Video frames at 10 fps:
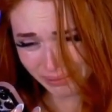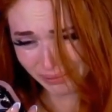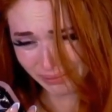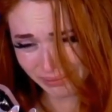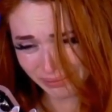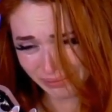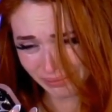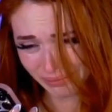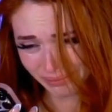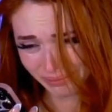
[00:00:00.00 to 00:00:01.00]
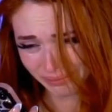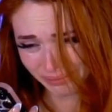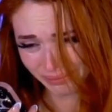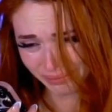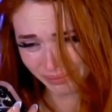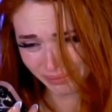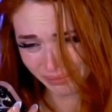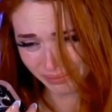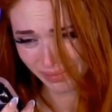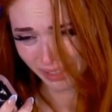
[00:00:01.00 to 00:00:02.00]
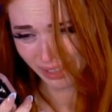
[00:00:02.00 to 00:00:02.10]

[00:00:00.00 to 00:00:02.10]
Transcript: Your workout condition. You're lying.